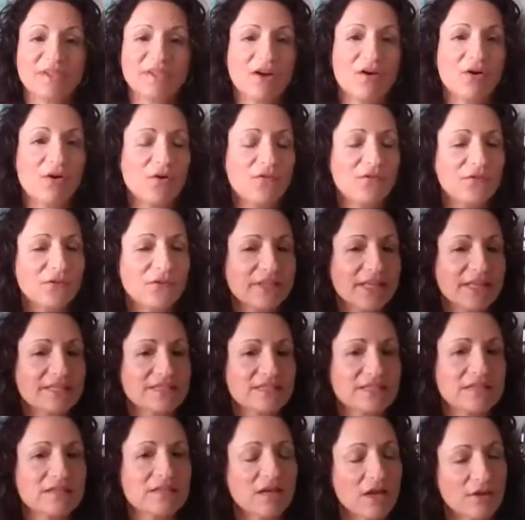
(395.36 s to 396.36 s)
hopefully
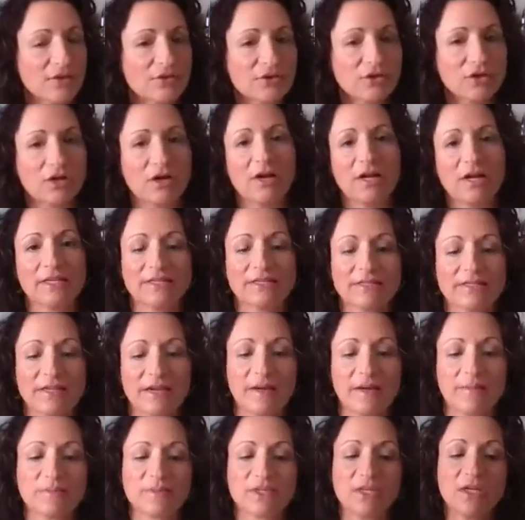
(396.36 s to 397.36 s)
that's another
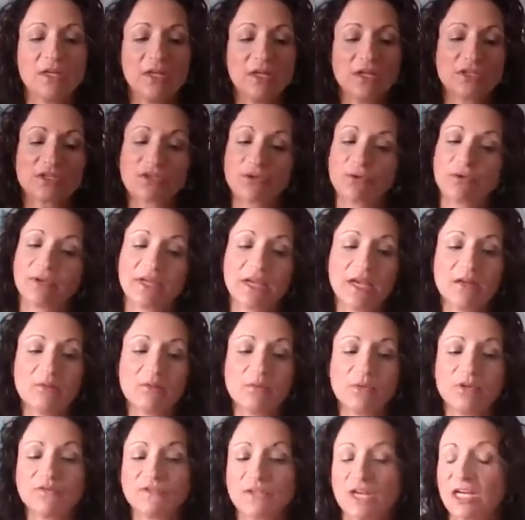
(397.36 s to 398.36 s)
concept. So again,
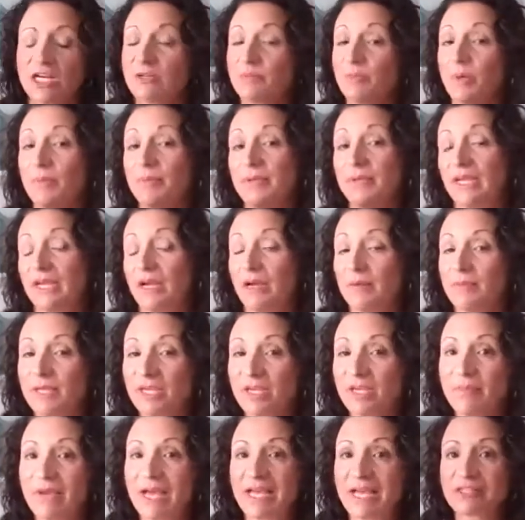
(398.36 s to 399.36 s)
we talked about
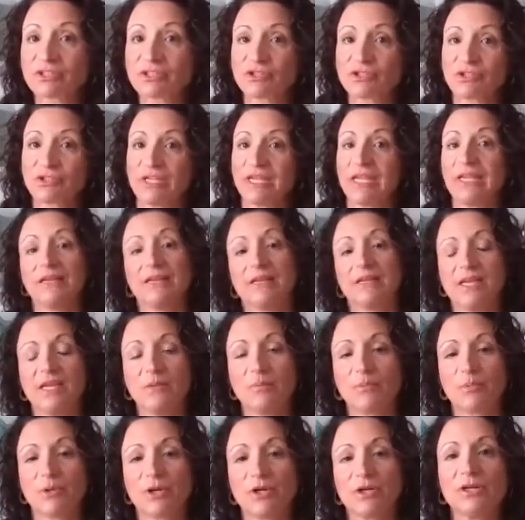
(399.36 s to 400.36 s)
becoming a master
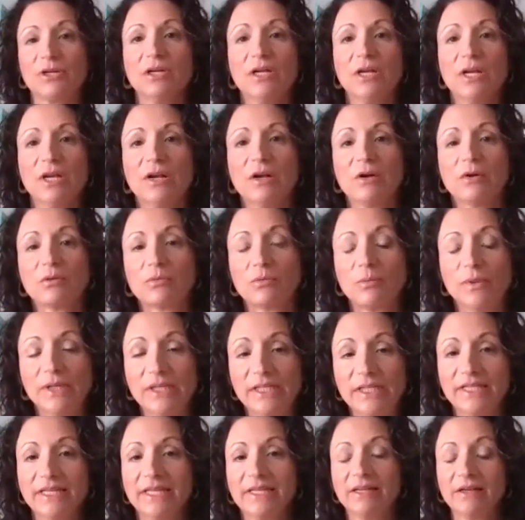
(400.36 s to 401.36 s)
gatekeeper,
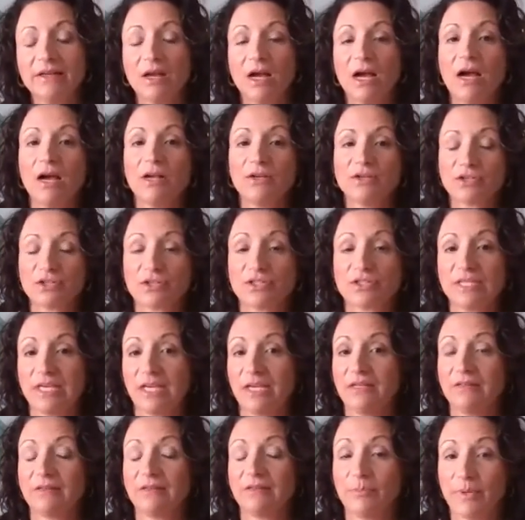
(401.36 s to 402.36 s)
really
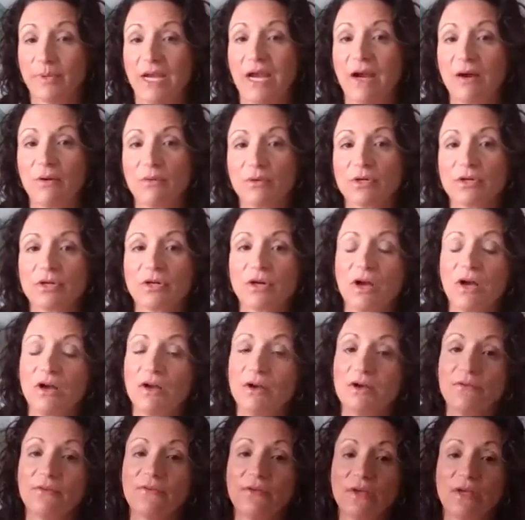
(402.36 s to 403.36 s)
understanding the power
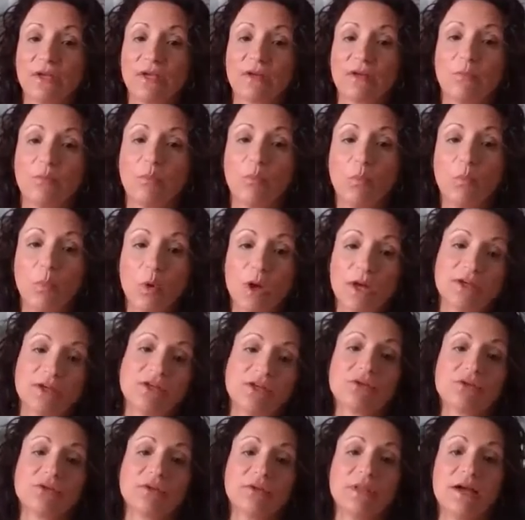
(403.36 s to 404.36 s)
of what
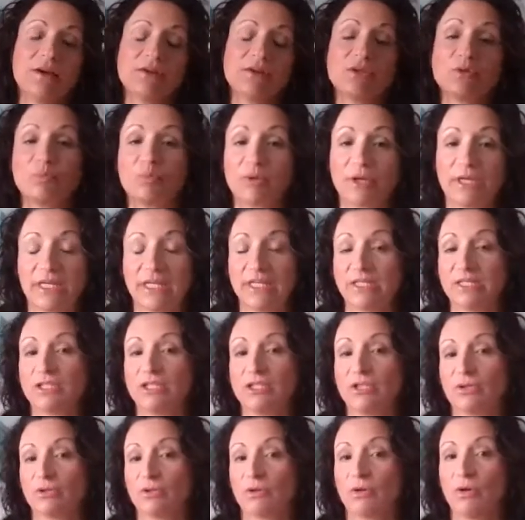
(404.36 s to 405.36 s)
you're allowed to bring
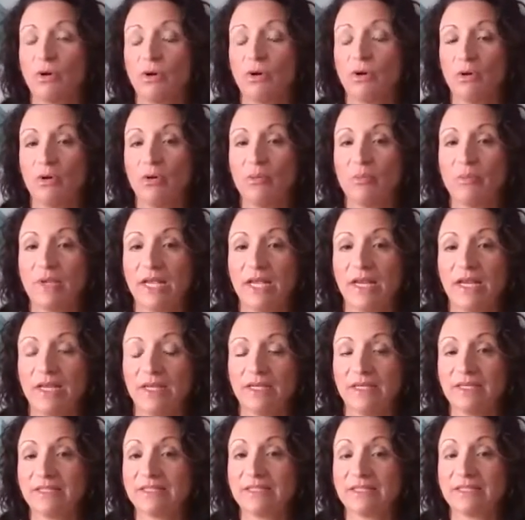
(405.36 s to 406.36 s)
into your home
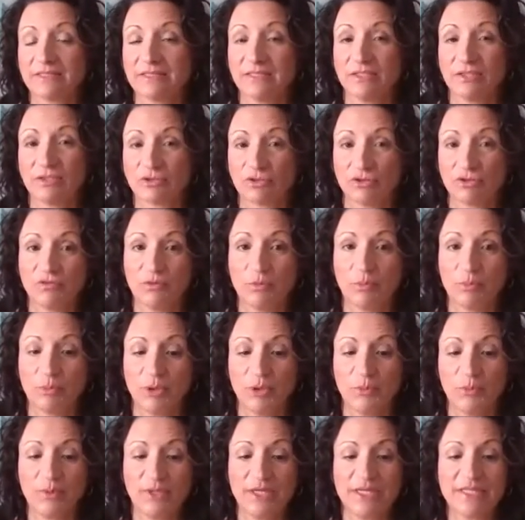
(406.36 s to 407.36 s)
and does it serve a
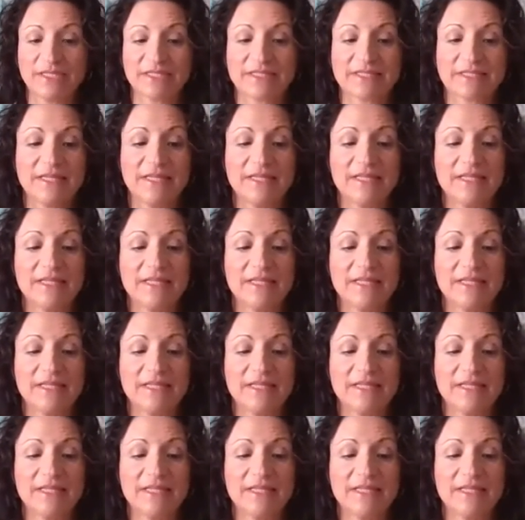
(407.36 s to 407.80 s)
purpose.